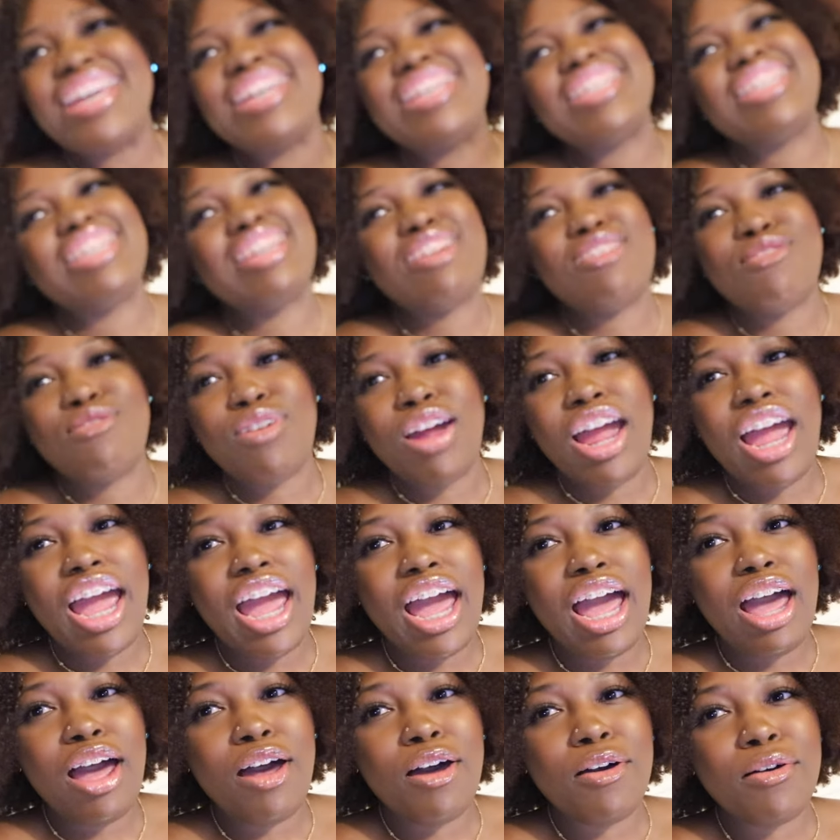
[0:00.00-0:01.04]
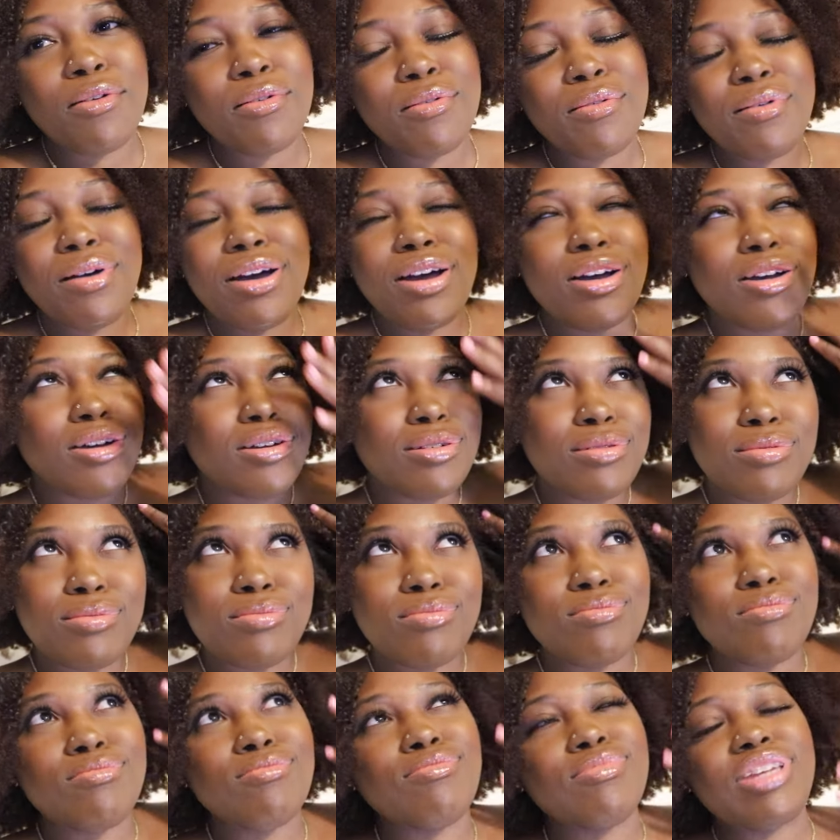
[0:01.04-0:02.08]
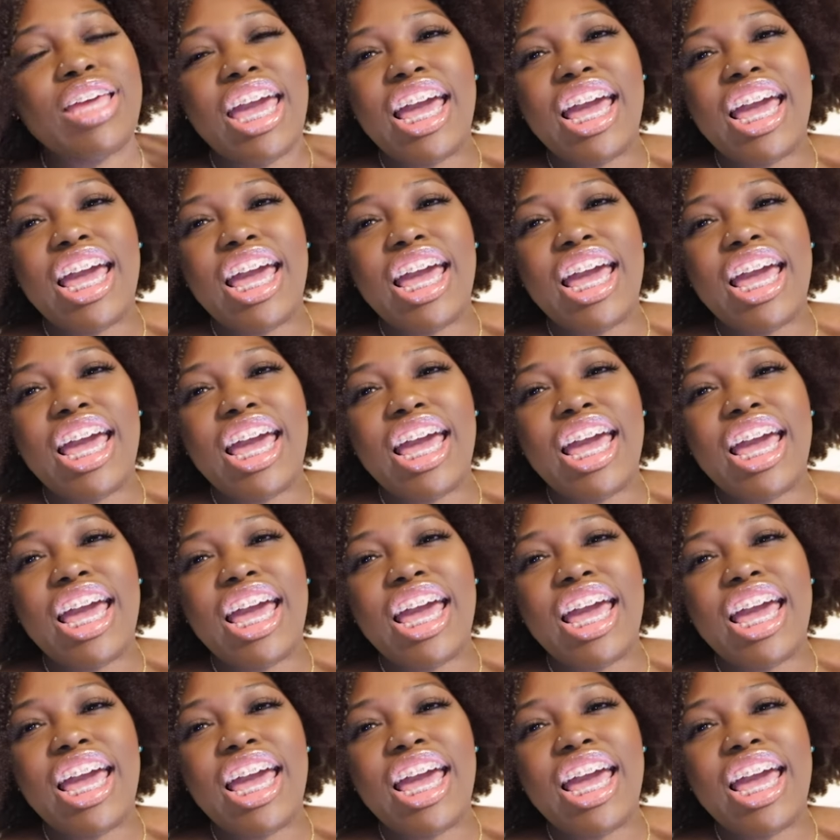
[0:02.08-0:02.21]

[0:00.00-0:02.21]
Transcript: sit around um,